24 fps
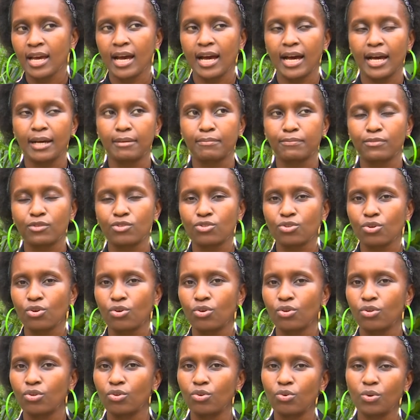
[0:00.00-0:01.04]
um,
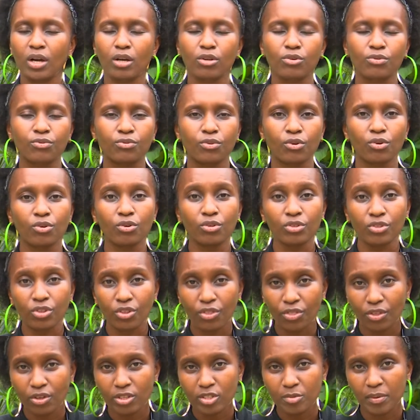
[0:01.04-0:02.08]
so look out for
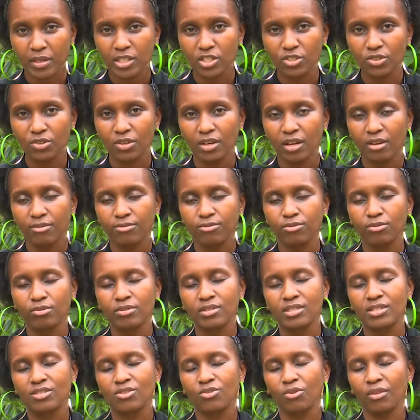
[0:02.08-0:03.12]
those particular
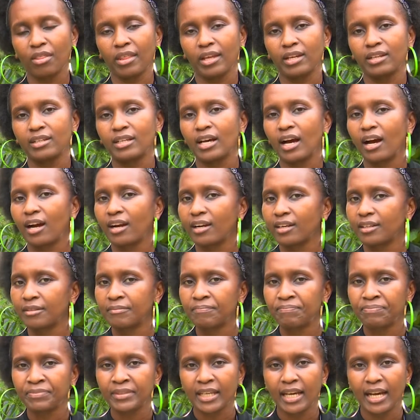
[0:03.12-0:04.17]
foods, you know, that are
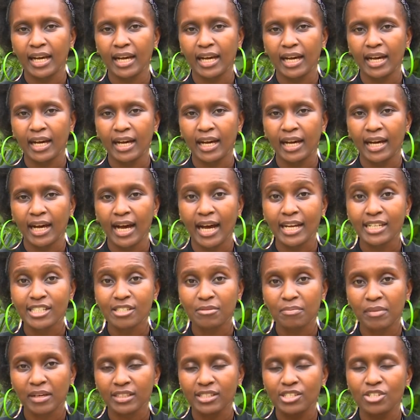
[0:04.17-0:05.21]
uh,
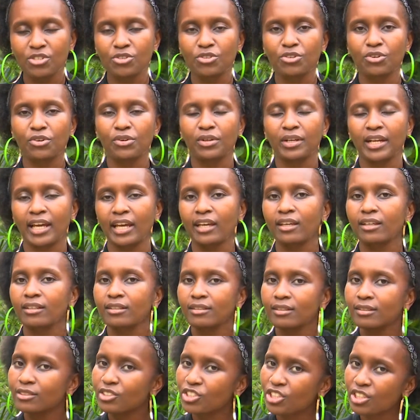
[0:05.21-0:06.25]
antibacterial like
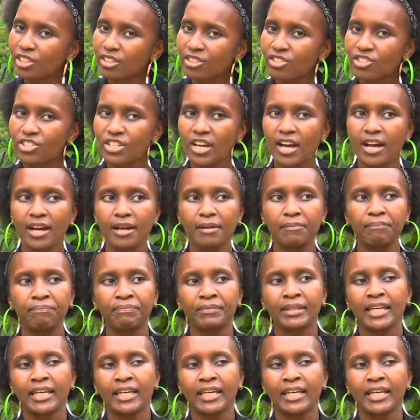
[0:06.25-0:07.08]
ginger.